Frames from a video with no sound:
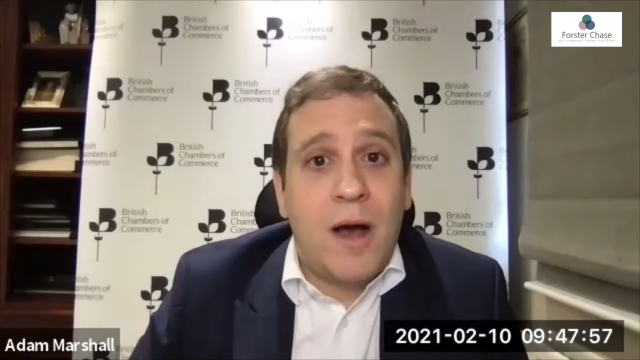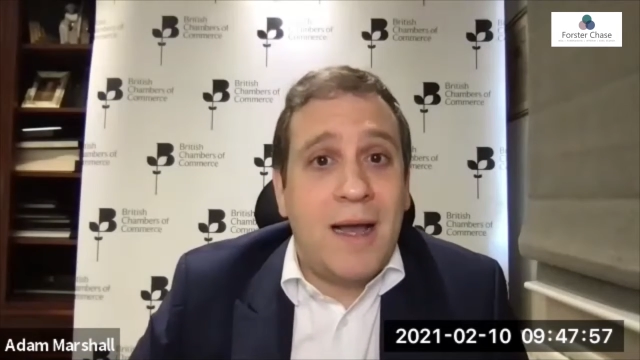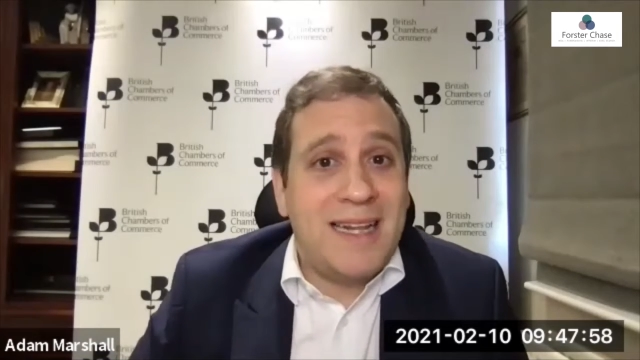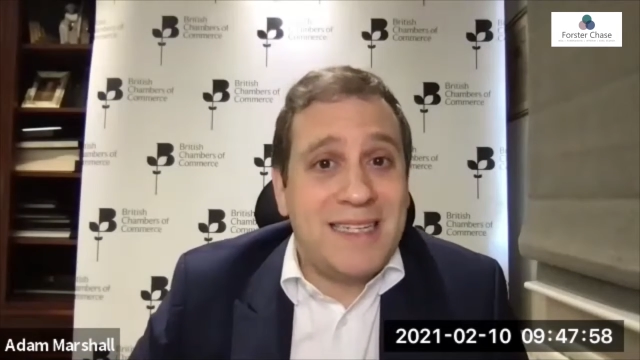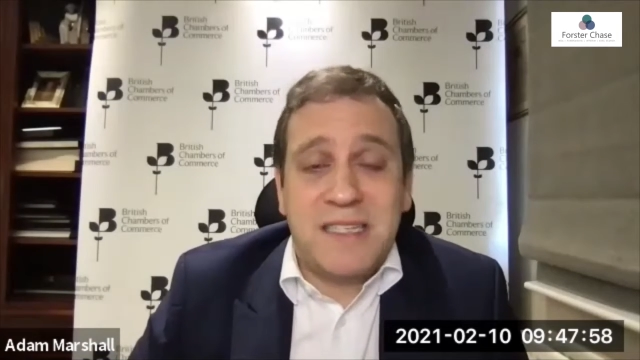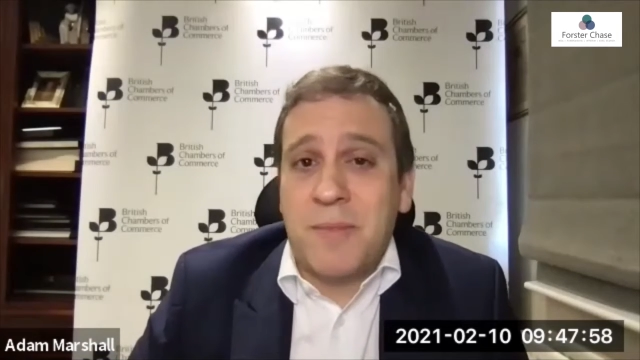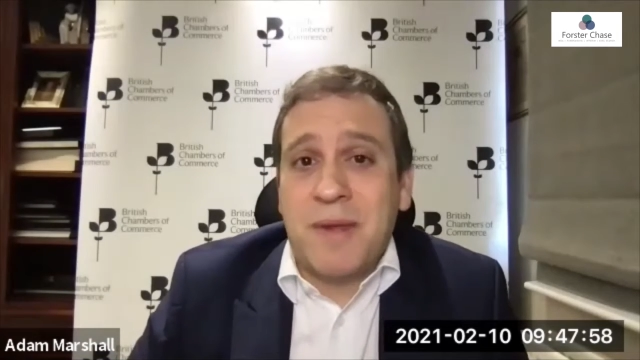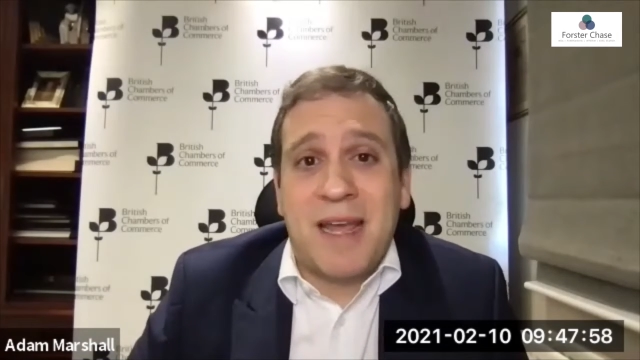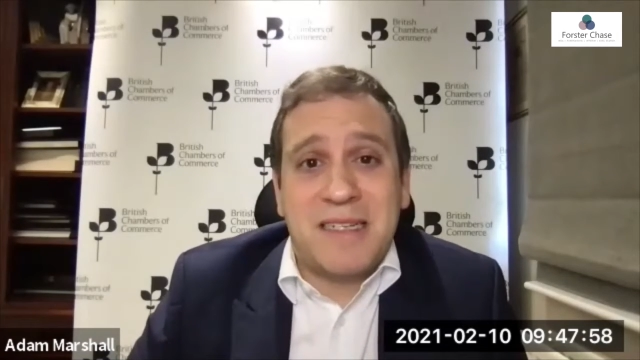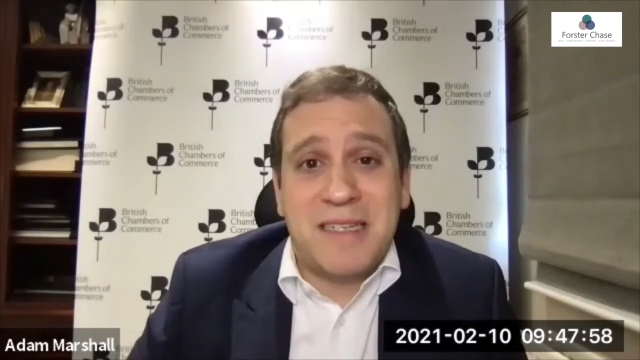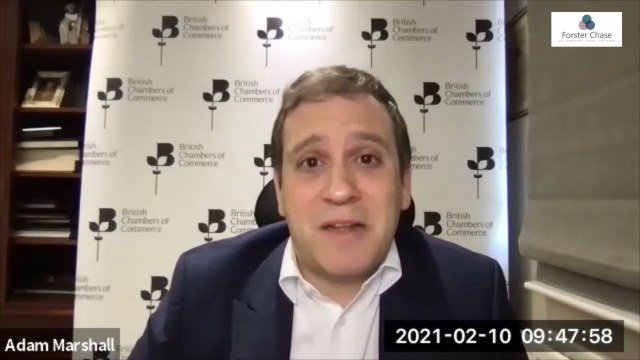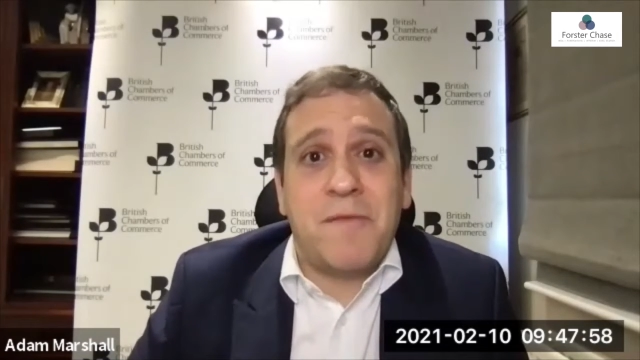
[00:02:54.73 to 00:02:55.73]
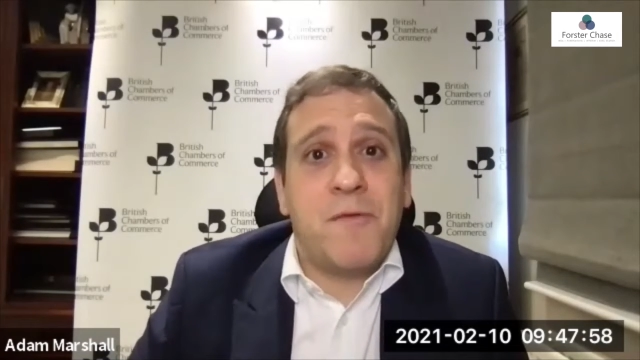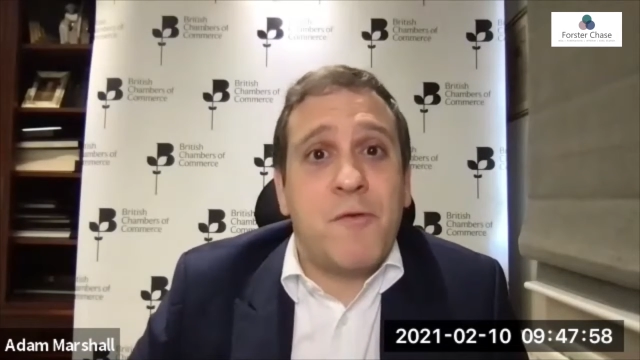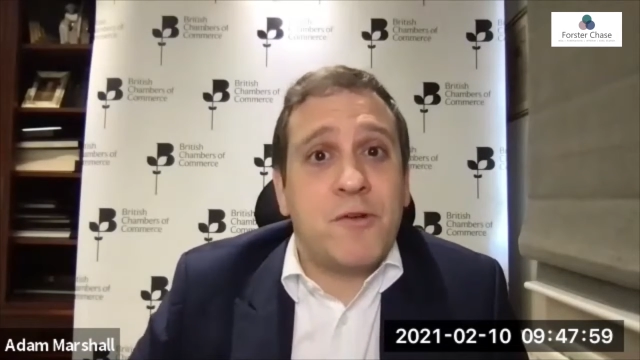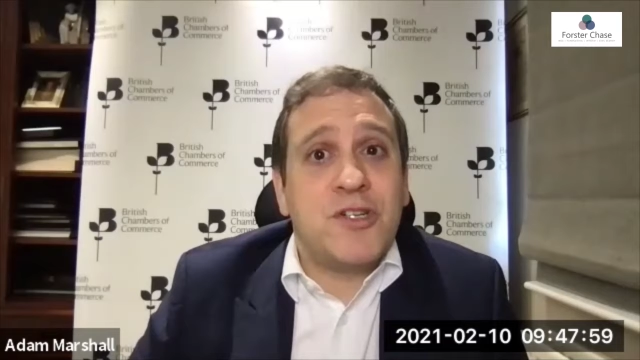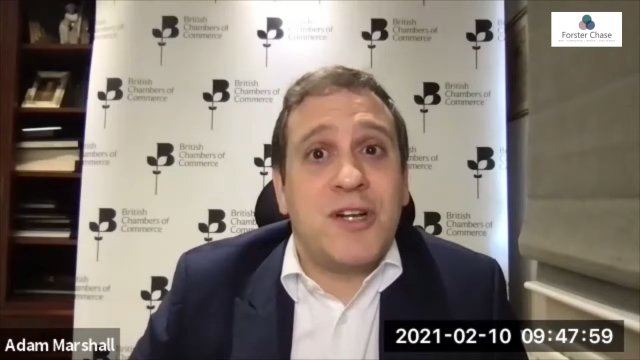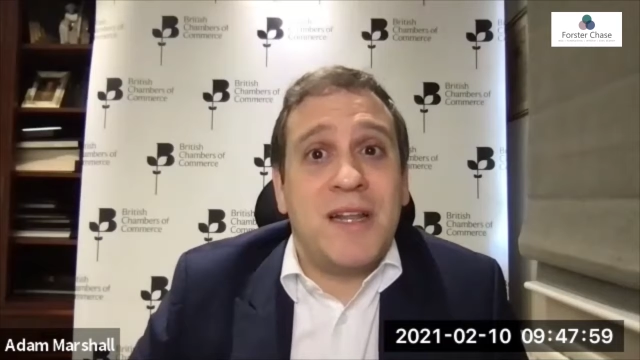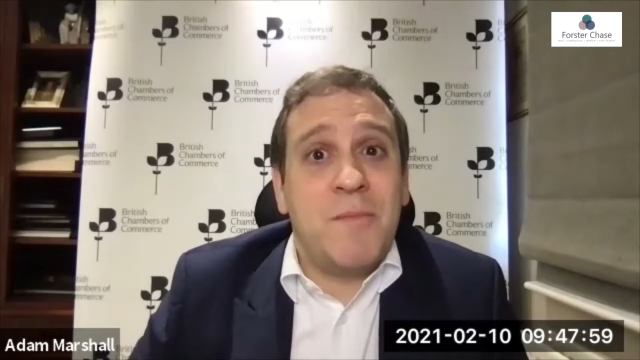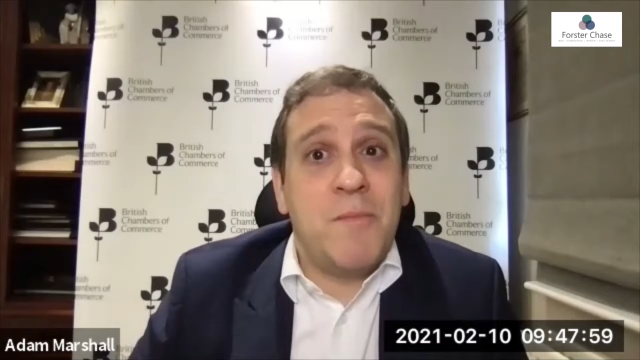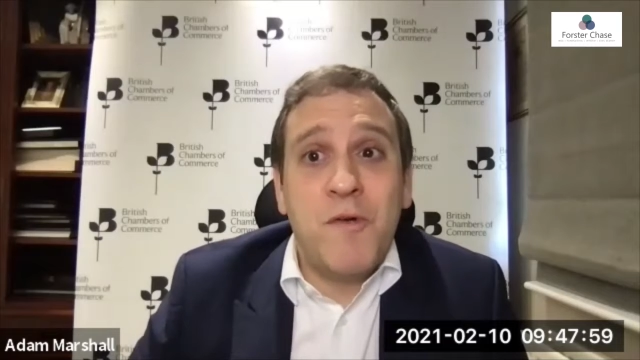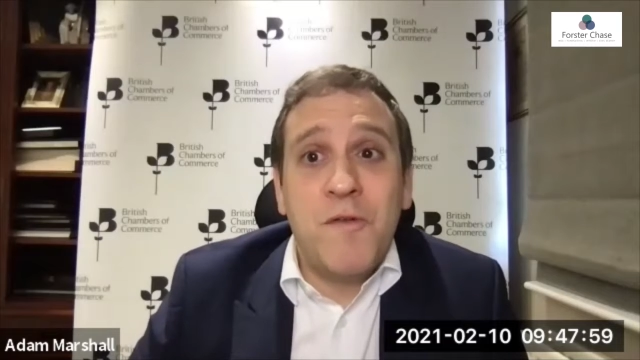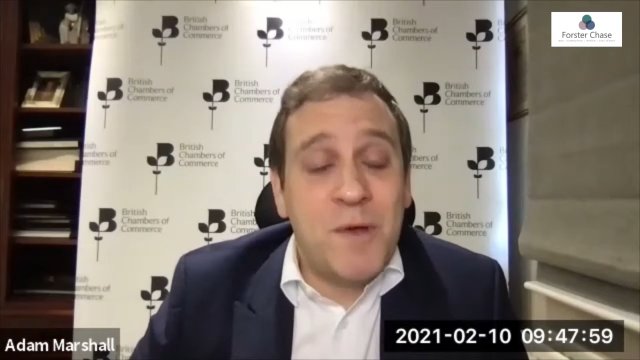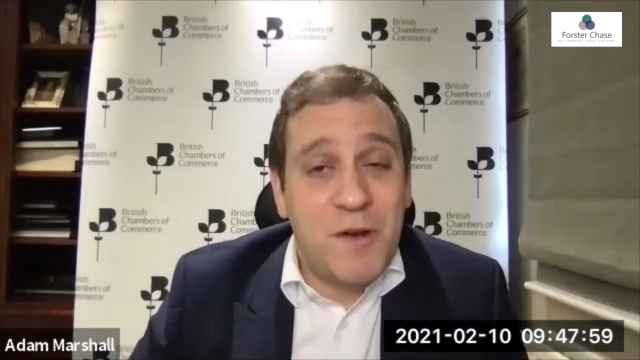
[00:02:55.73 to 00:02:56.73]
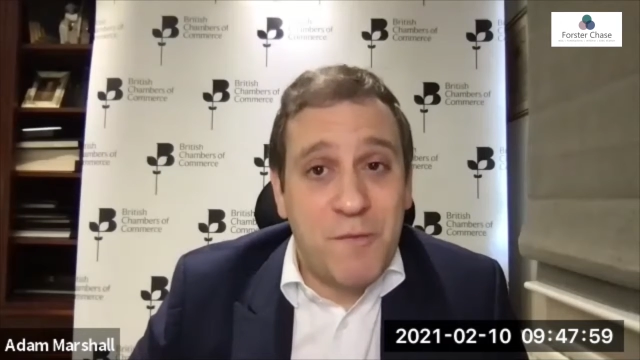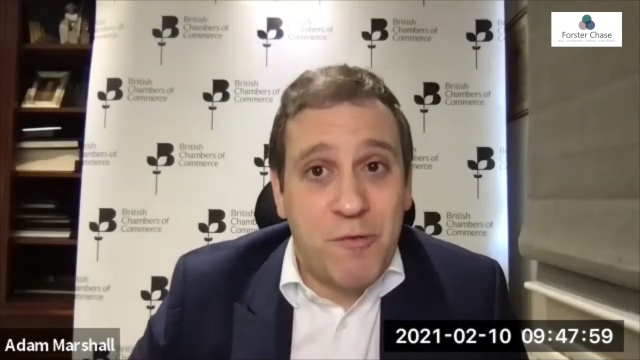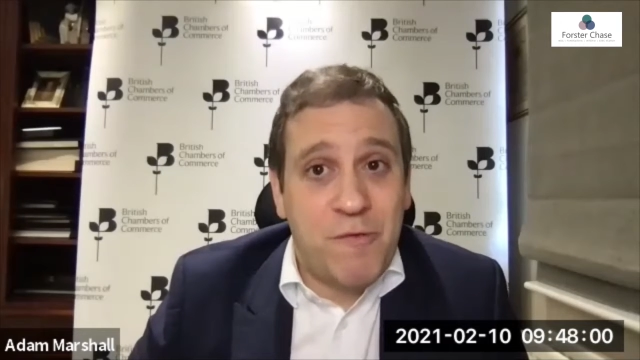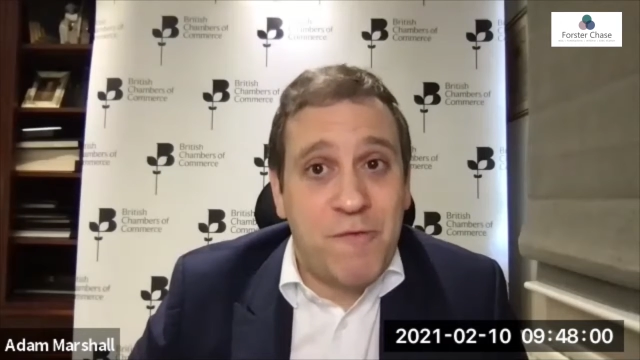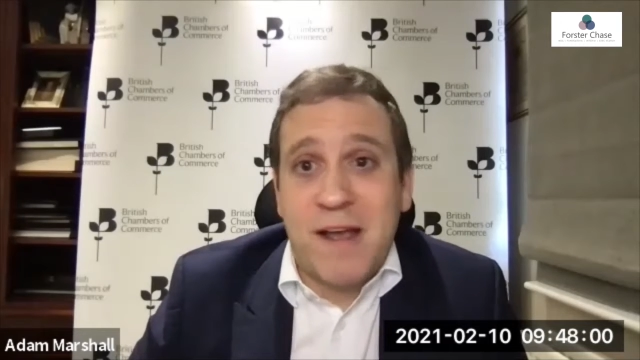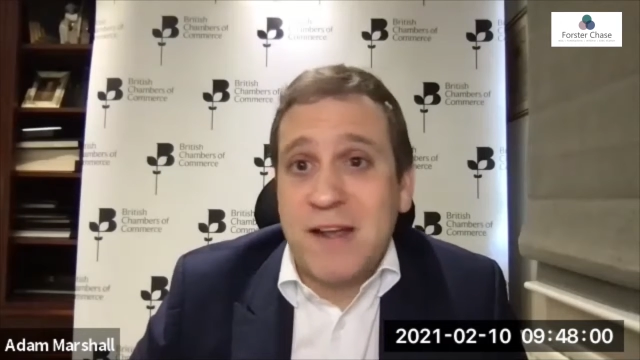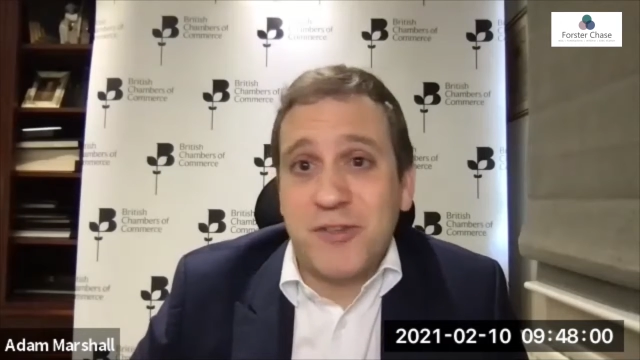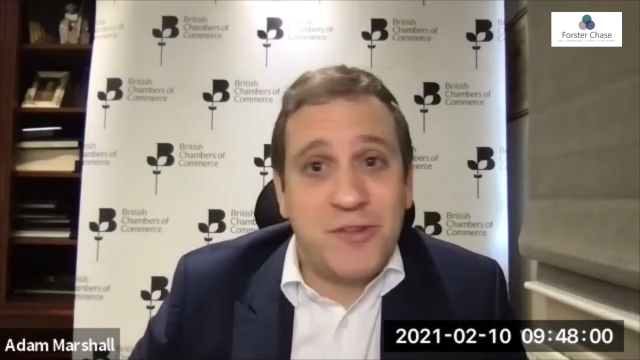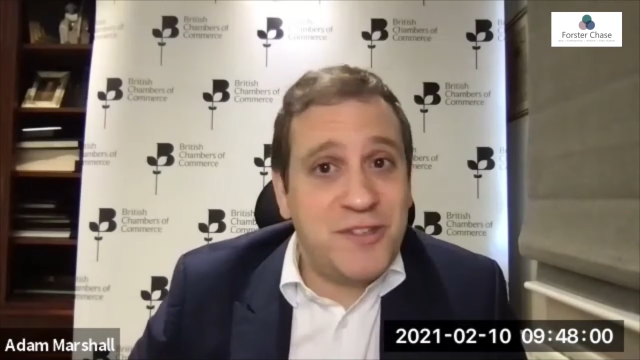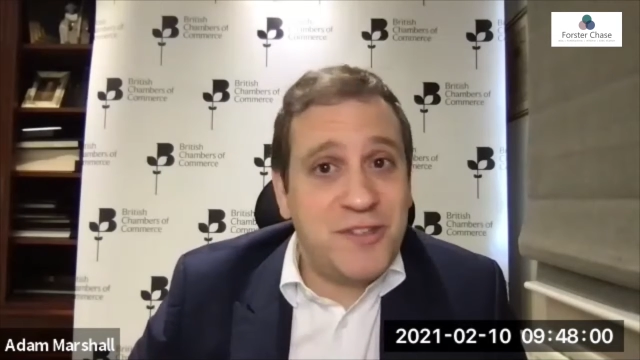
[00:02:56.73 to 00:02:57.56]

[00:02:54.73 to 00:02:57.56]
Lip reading: In some cases, unfortunately, movement of professionals